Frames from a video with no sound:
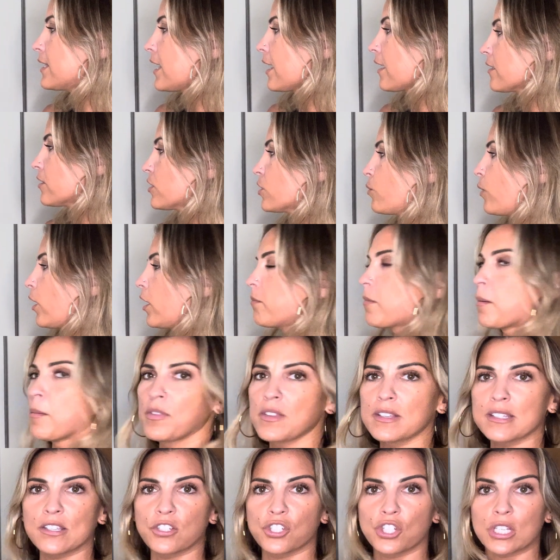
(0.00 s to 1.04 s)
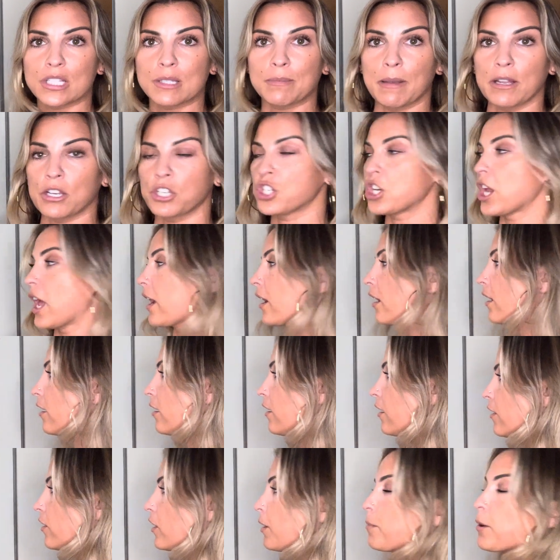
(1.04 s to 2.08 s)
x squared. Remember, this is just my check.
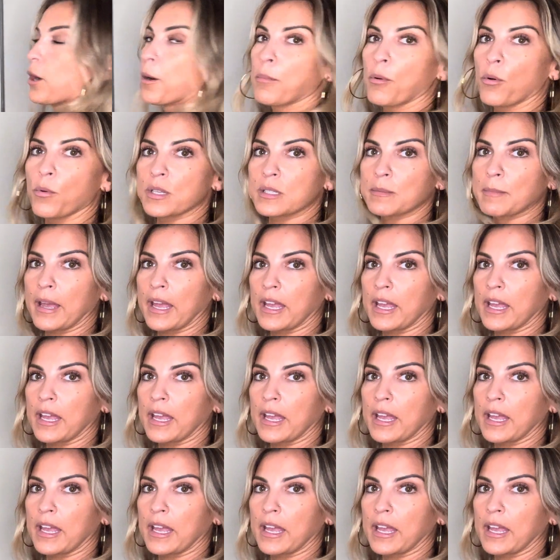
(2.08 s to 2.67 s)
The purple was my